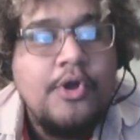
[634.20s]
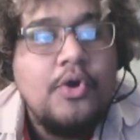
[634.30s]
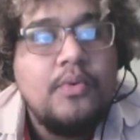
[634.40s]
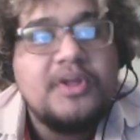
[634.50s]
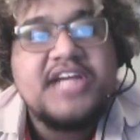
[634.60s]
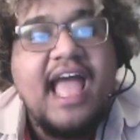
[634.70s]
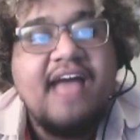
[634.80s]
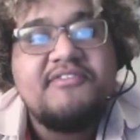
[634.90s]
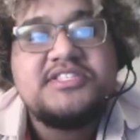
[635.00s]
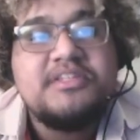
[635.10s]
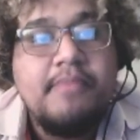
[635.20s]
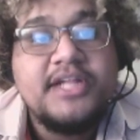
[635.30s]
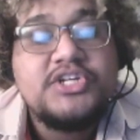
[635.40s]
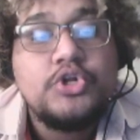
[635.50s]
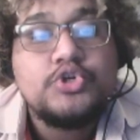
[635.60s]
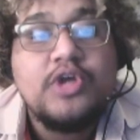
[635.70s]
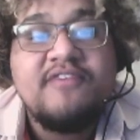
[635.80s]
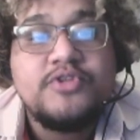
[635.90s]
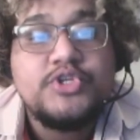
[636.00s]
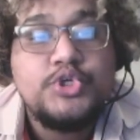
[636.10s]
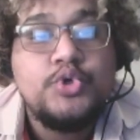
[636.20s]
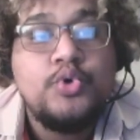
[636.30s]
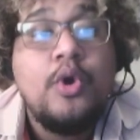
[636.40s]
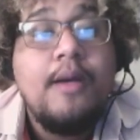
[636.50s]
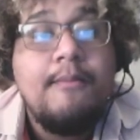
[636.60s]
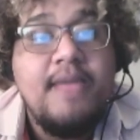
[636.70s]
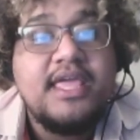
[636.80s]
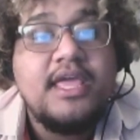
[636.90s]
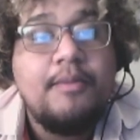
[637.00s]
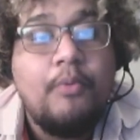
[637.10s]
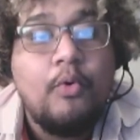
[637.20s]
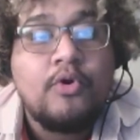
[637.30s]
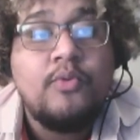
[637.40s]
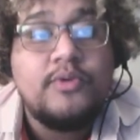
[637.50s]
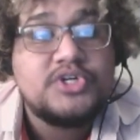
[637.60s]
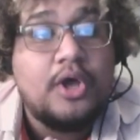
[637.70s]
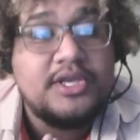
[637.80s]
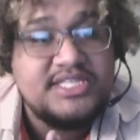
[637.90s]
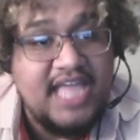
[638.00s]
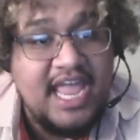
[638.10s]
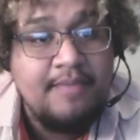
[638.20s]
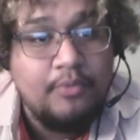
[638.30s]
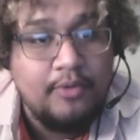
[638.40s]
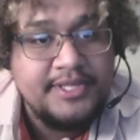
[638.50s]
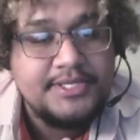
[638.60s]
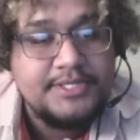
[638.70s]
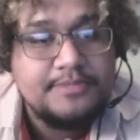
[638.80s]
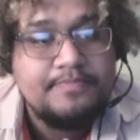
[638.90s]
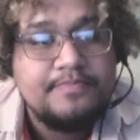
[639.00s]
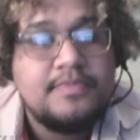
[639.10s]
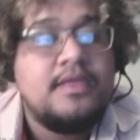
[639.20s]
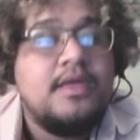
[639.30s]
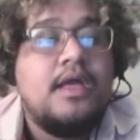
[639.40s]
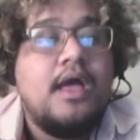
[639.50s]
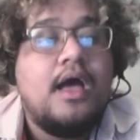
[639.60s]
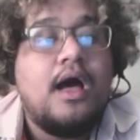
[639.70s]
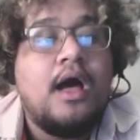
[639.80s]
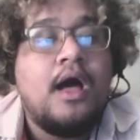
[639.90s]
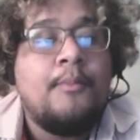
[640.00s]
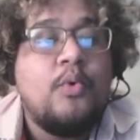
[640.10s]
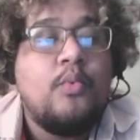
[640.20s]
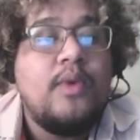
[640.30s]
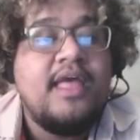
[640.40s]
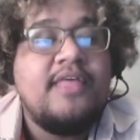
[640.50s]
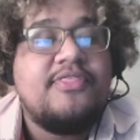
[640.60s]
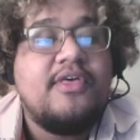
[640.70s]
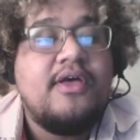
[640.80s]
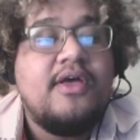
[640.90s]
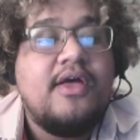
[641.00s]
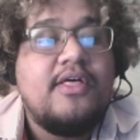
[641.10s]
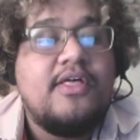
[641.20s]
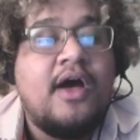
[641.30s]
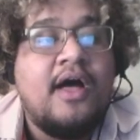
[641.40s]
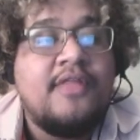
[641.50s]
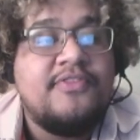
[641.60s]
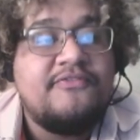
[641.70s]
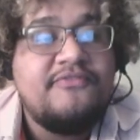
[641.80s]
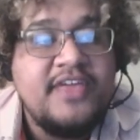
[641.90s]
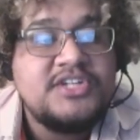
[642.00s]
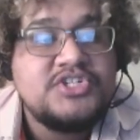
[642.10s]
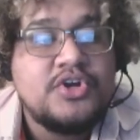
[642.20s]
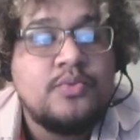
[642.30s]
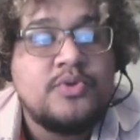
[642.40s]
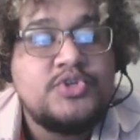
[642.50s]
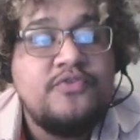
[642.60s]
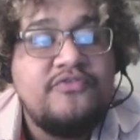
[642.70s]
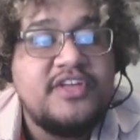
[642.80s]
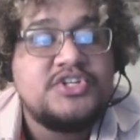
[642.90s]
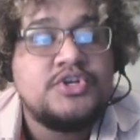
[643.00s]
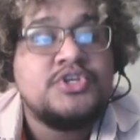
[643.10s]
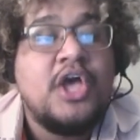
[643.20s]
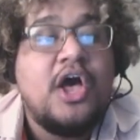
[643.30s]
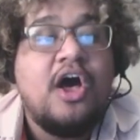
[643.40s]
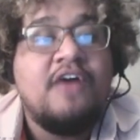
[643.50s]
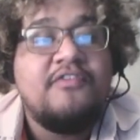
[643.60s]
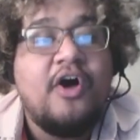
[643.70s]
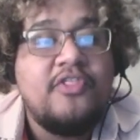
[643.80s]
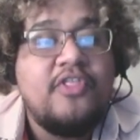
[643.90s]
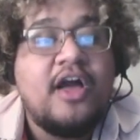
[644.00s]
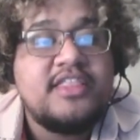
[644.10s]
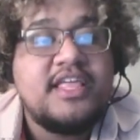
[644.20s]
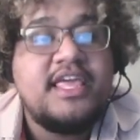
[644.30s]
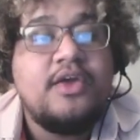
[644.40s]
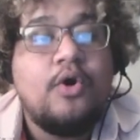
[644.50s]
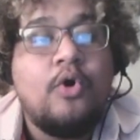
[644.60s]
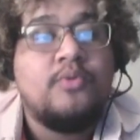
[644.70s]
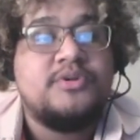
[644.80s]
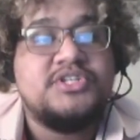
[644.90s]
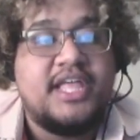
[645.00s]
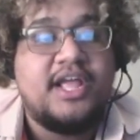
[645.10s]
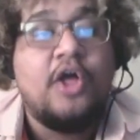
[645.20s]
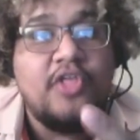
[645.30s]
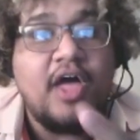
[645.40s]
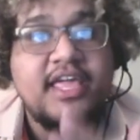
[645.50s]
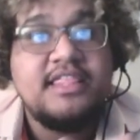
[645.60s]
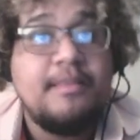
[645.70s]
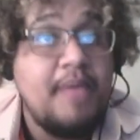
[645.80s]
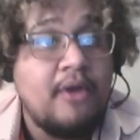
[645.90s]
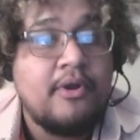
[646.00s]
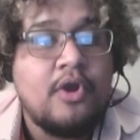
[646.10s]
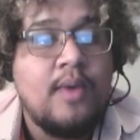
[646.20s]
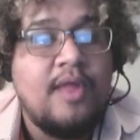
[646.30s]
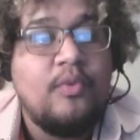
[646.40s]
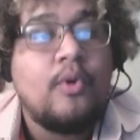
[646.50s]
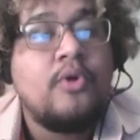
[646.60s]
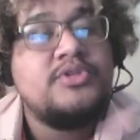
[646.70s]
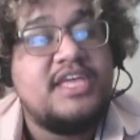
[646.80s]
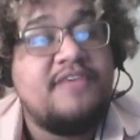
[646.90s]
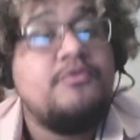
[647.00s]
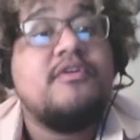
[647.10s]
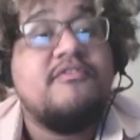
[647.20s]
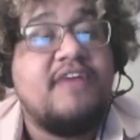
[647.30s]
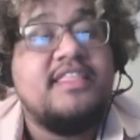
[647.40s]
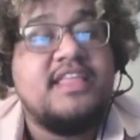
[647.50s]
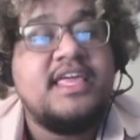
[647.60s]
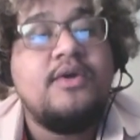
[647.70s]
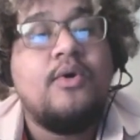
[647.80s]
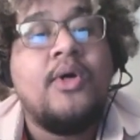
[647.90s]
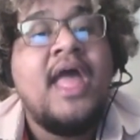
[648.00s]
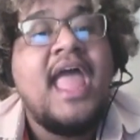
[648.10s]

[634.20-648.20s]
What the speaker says: which I have as Dimensional Travel 2, making a portal, which costs 8 points, with the feature, with 2 features of unlock the keyhole, which is like unlocking the barrier around the worlds if you can find the keyhole,